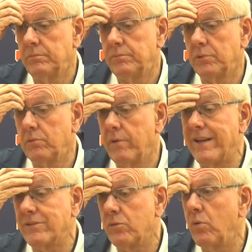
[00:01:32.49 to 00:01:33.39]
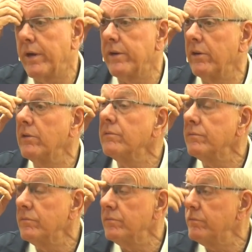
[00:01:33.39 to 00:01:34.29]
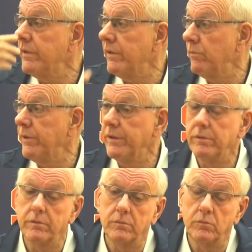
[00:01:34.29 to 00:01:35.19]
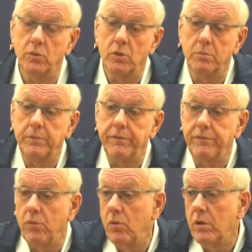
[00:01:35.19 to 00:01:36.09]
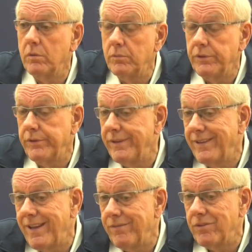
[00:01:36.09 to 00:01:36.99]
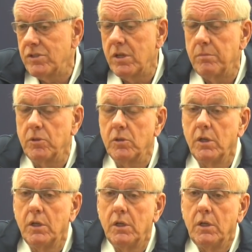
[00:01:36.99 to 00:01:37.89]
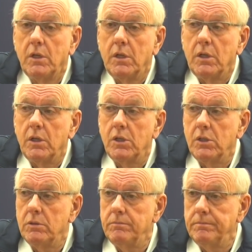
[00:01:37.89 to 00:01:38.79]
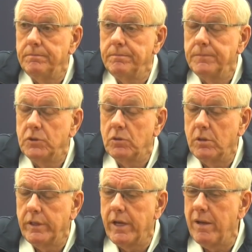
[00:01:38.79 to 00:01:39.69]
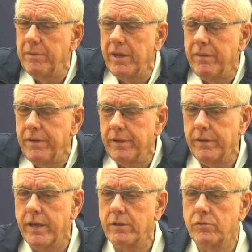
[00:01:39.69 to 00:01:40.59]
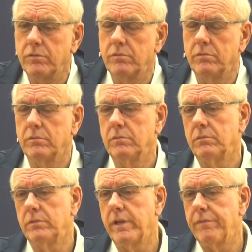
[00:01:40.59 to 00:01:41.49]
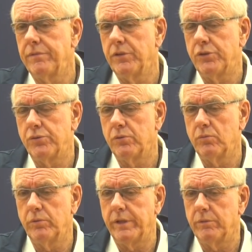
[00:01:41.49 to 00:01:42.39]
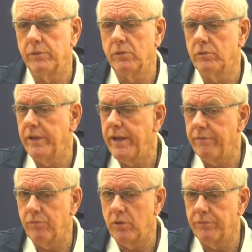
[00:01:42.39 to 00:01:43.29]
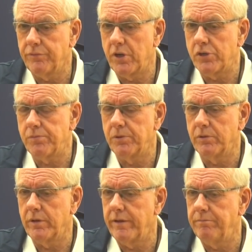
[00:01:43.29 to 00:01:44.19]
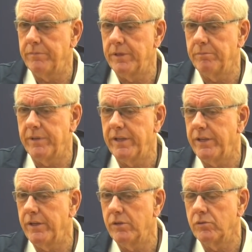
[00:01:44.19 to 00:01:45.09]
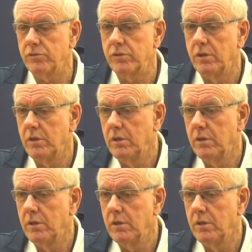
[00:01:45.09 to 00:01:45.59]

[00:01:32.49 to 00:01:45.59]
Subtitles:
progress quicker than we were before when you didn't have the summer. I think that's definitely true. We only have one freshman. There haven't been many years